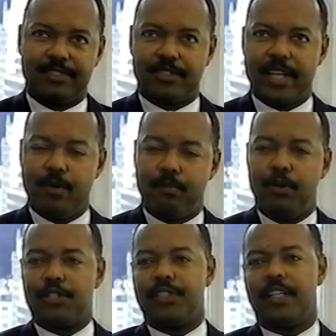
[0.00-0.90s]
To say we're
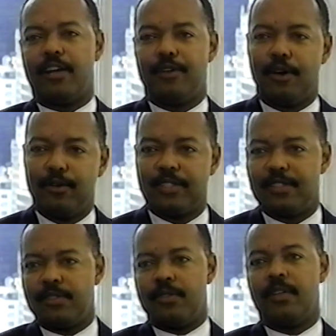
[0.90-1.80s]
pushing our nose
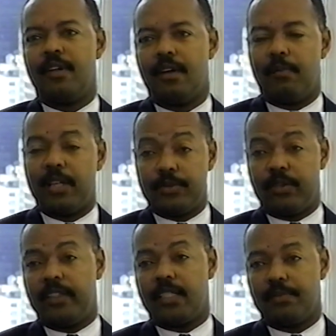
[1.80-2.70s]
into a place
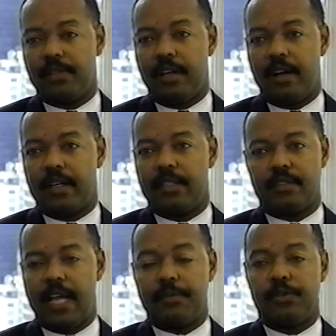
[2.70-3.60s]
where it doesn't belong
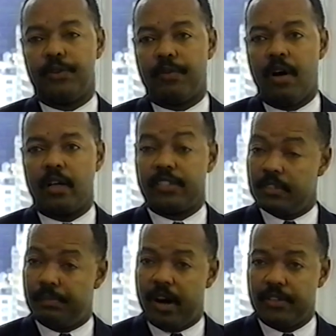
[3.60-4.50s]
is absolutely wrong.
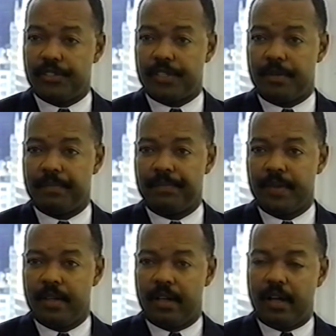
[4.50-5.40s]
This is a partnership,
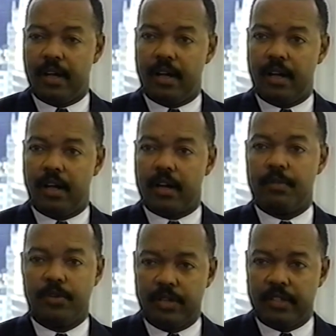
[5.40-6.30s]
a
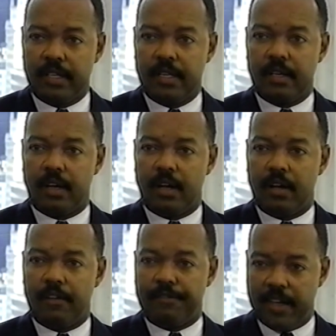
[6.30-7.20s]
community
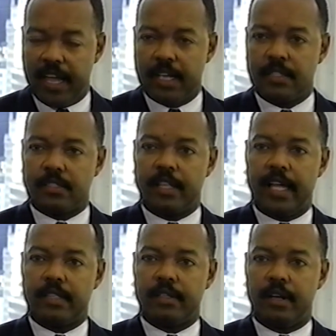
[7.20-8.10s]
of fans
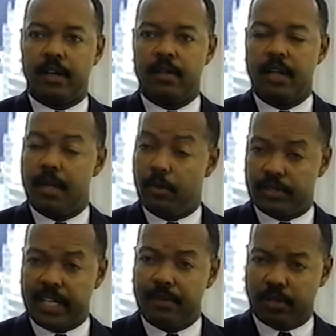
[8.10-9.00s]
that
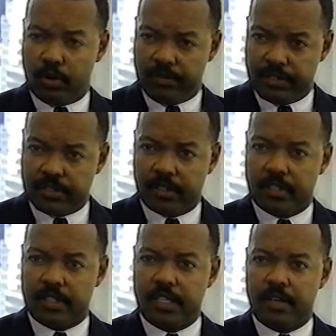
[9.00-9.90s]
most times own a
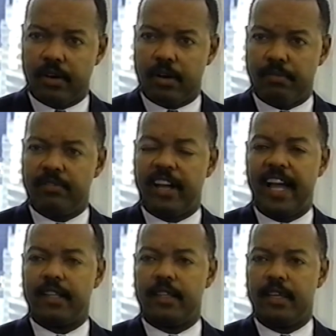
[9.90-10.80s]
facility or
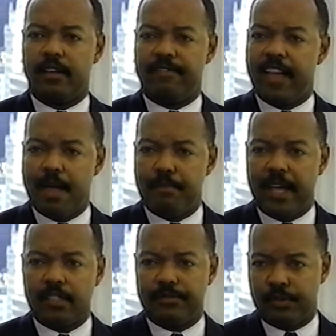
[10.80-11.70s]
provide the fan
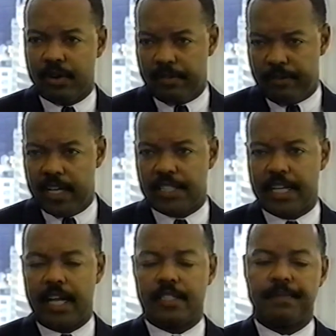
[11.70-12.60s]
base for a
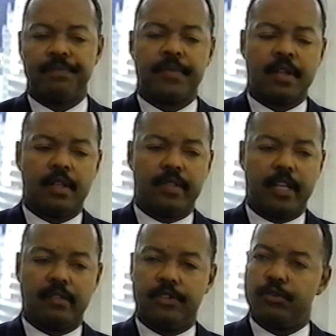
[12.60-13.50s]
franchise.
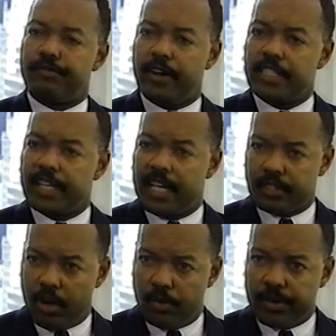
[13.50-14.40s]
The individual
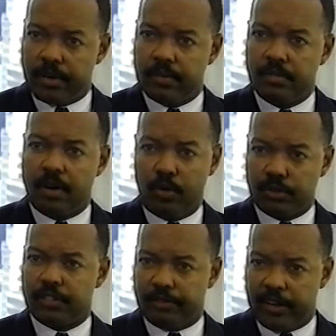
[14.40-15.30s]
franchise owner who
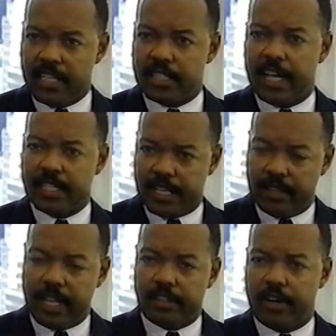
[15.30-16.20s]
owns the franchise
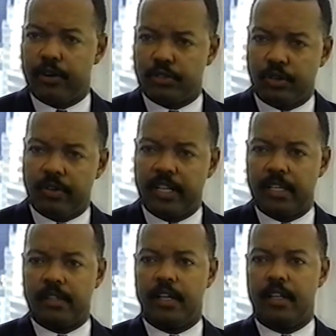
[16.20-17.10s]
and that territory
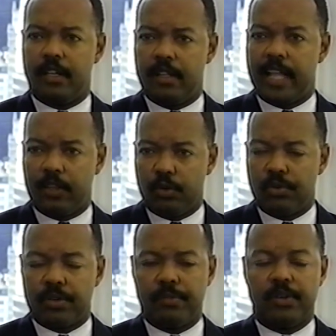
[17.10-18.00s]
in that
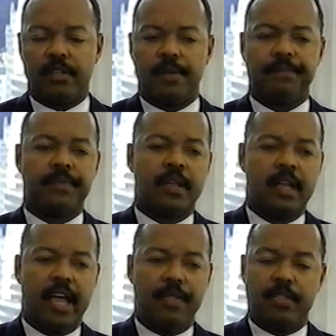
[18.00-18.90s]
local community.
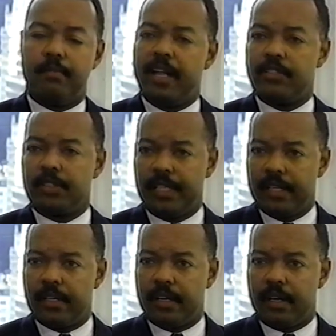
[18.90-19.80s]
And then the Major
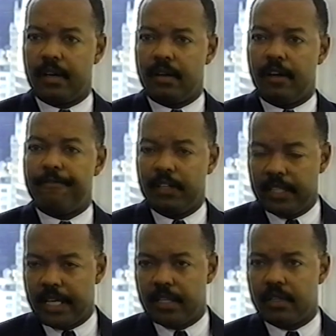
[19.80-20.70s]
League
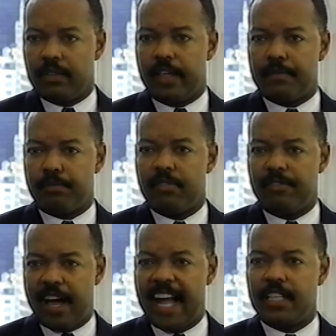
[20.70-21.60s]
affiliate that
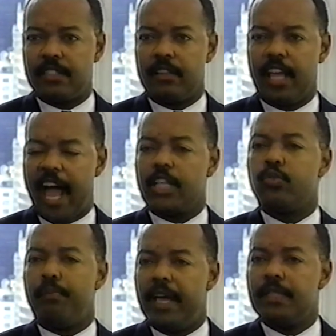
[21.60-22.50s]
provides the
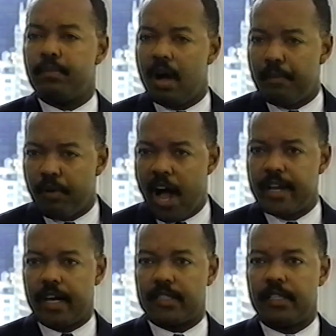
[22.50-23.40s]
actual baseball
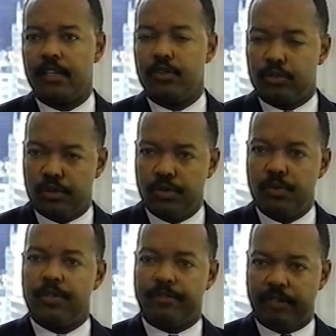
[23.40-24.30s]
product
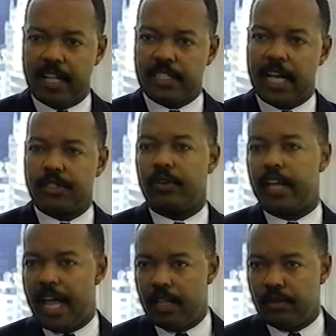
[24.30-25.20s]
to the franchise
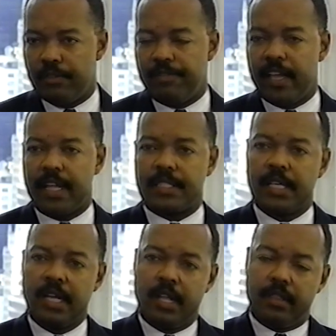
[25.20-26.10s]
owner and to the
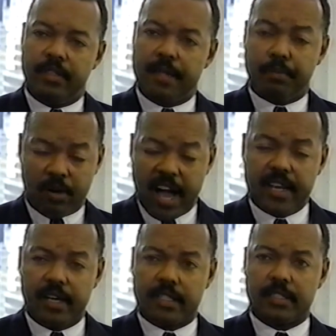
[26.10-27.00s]
fans. That
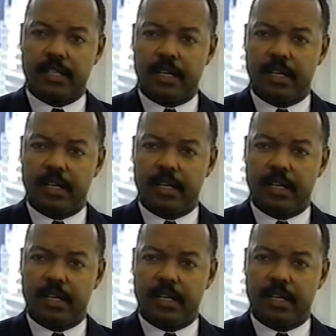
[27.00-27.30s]
product